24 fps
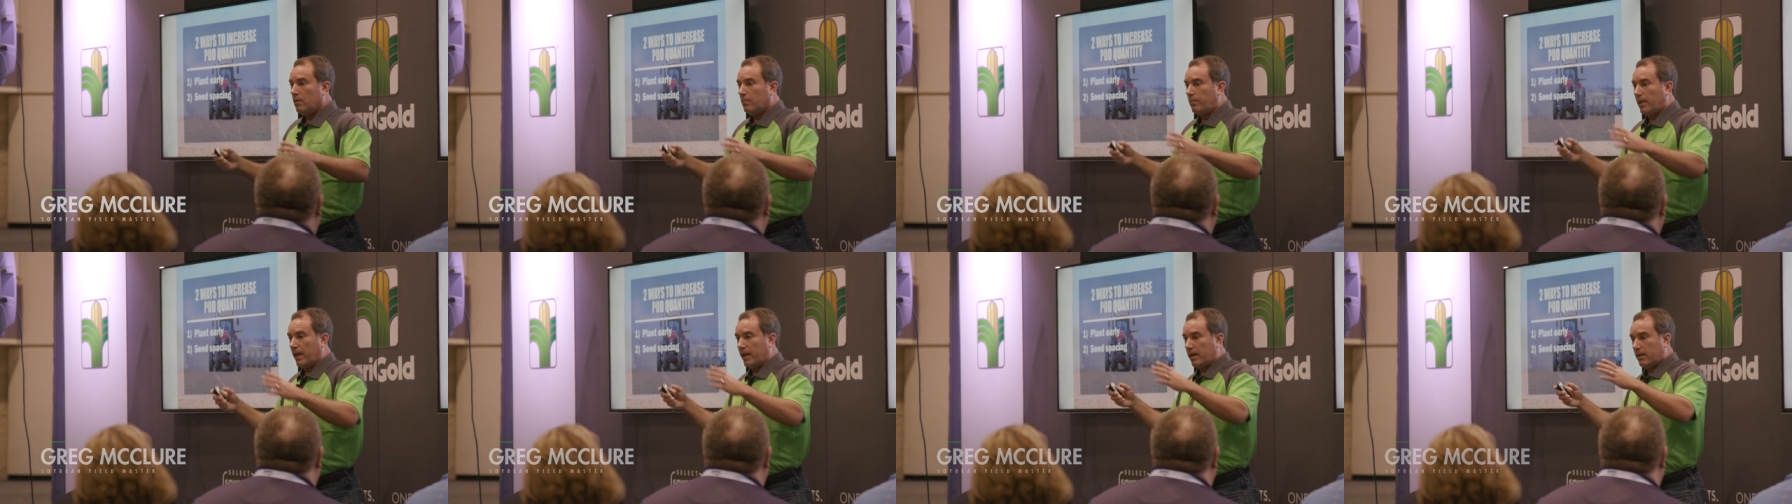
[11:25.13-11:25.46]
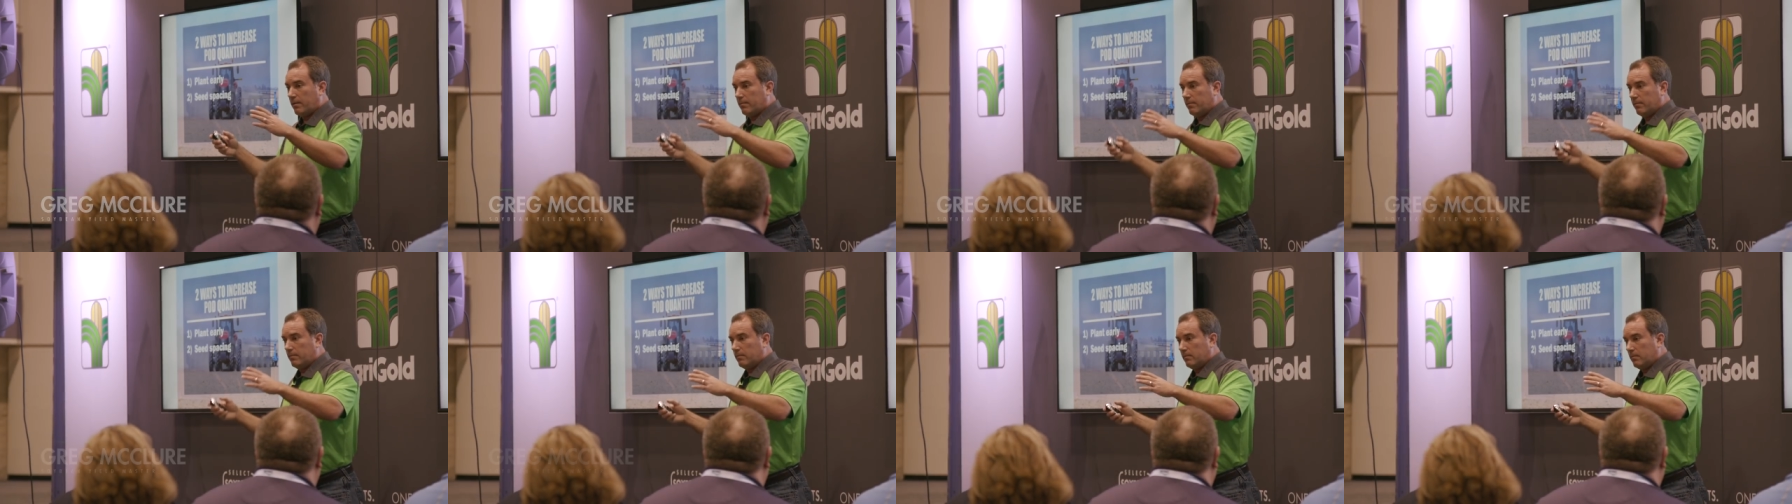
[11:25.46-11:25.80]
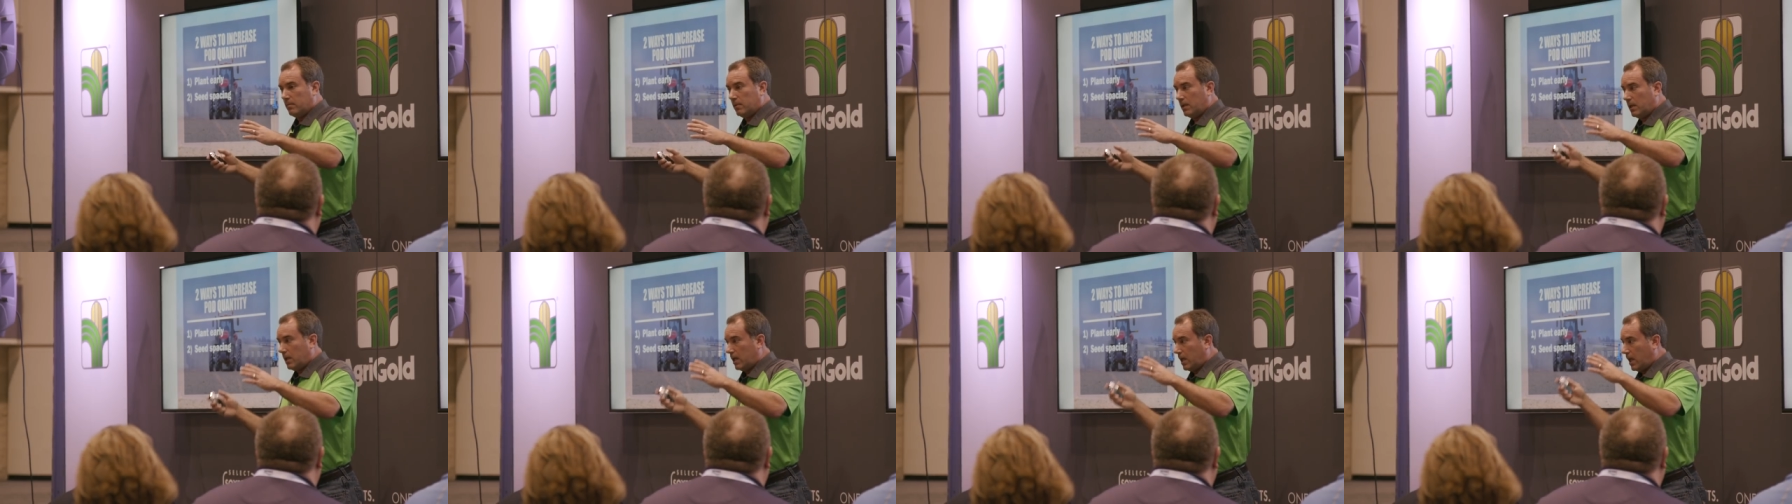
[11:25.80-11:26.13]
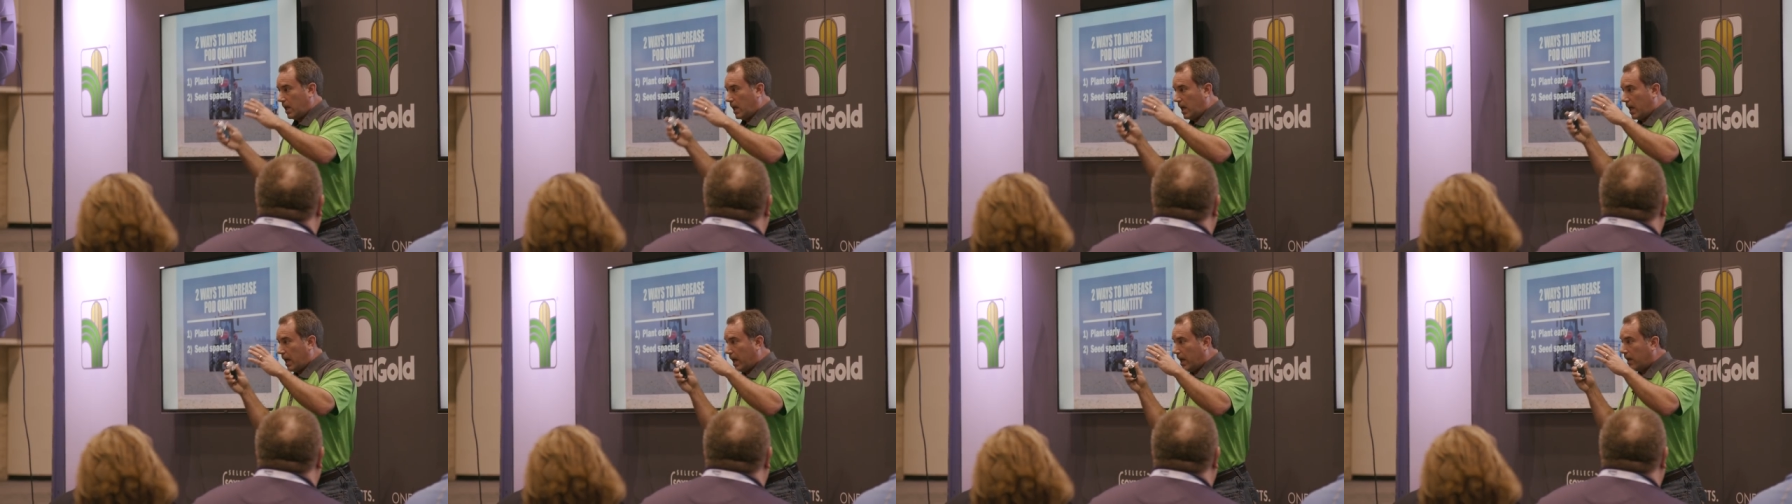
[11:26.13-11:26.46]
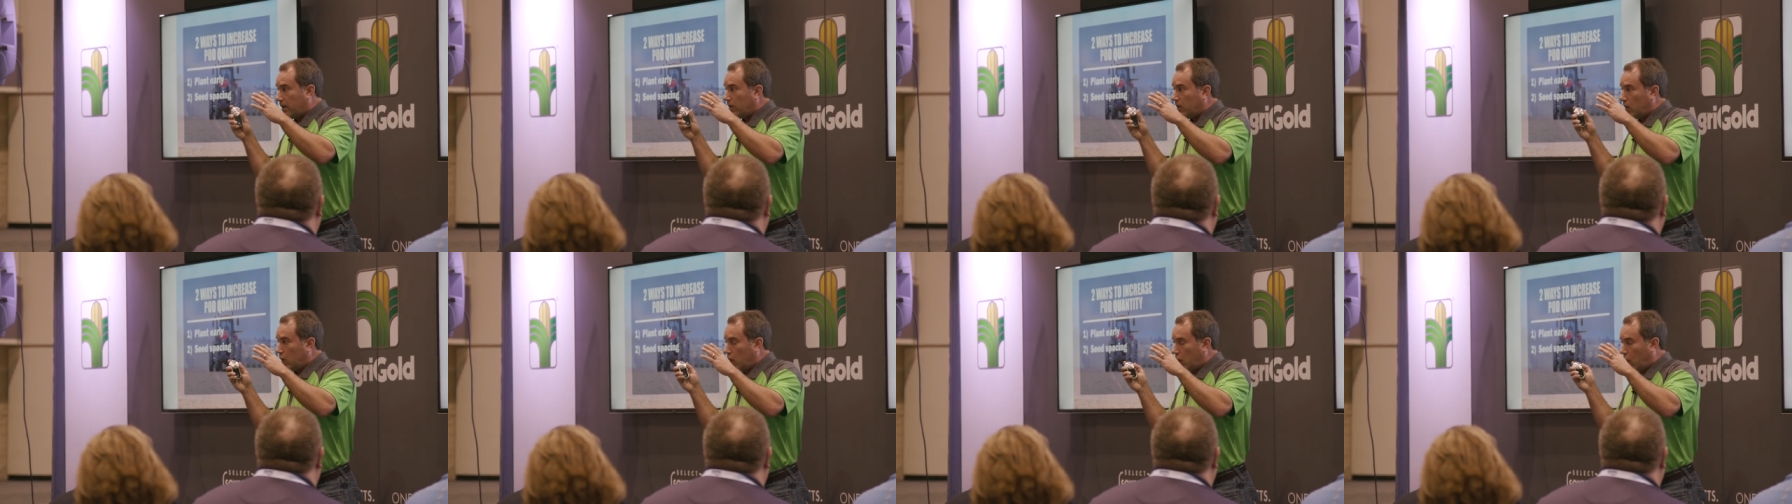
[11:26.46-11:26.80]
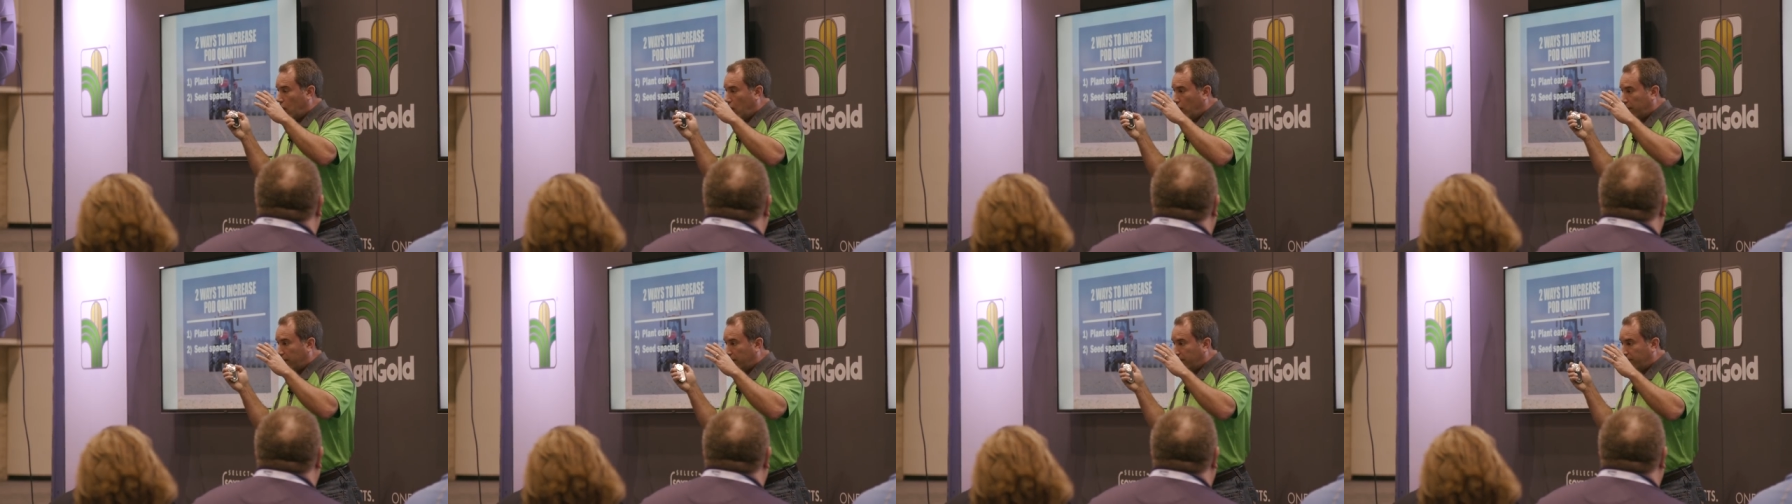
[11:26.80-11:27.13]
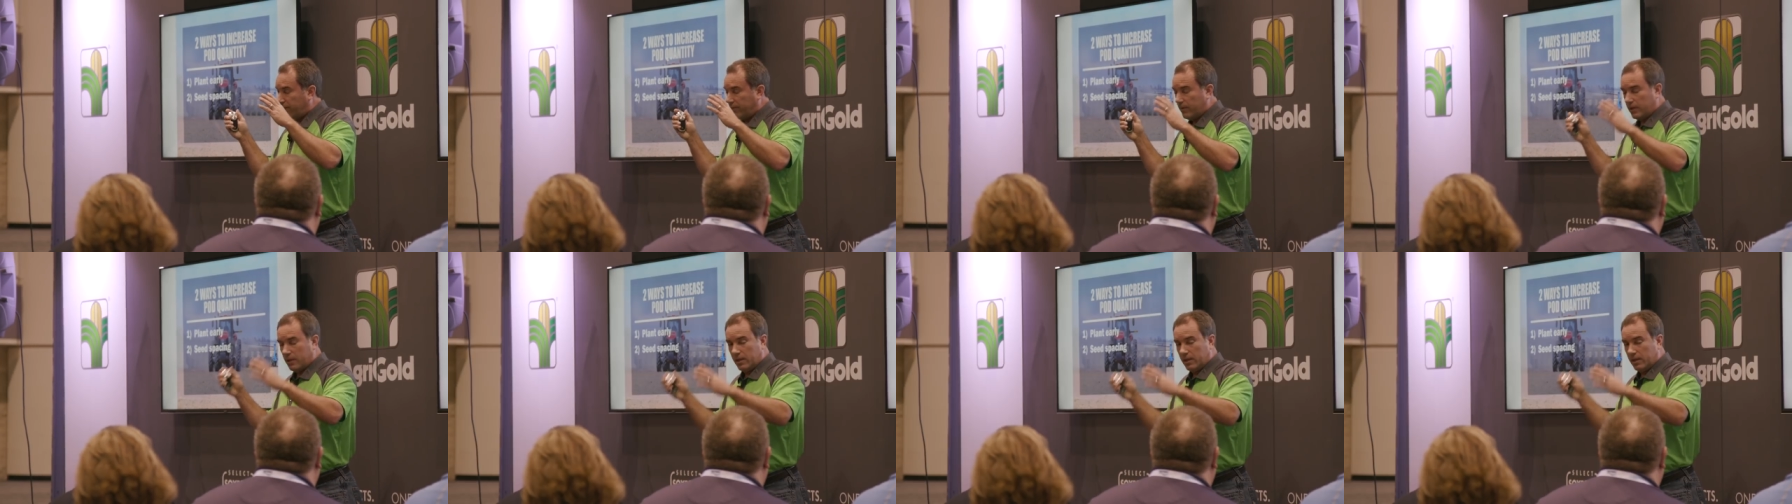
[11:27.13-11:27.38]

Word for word: planted them, and on the